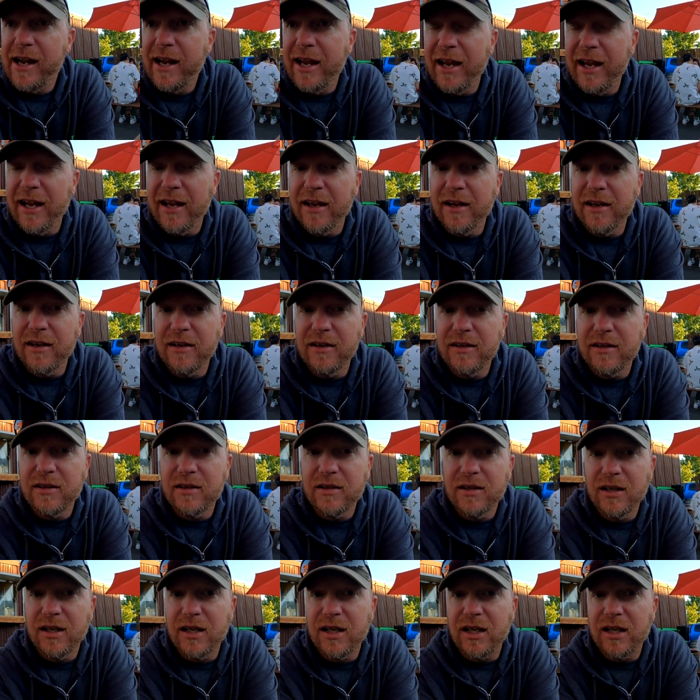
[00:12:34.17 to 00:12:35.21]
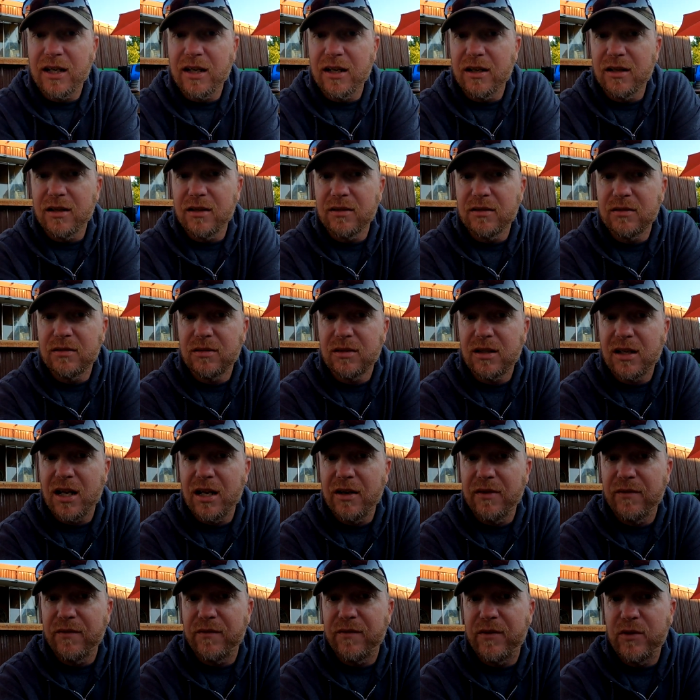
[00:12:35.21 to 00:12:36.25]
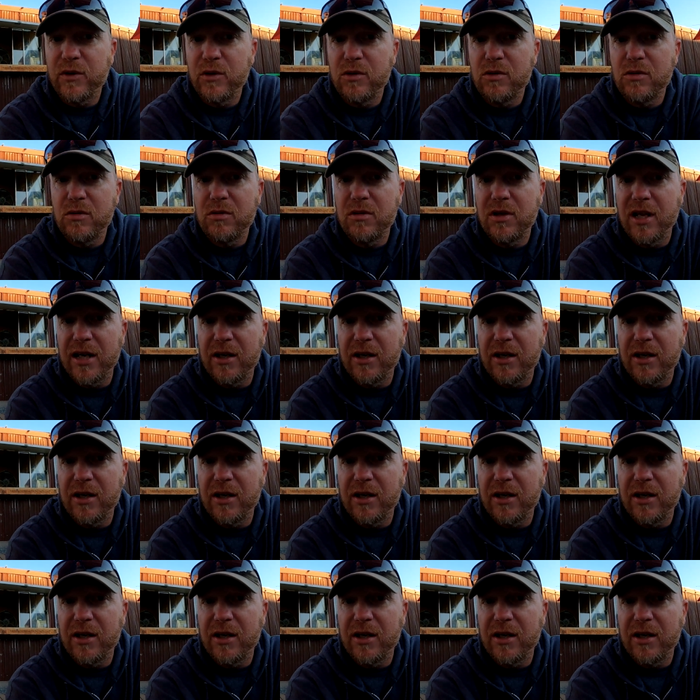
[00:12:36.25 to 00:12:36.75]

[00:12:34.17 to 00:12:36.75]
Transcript: And kind of food.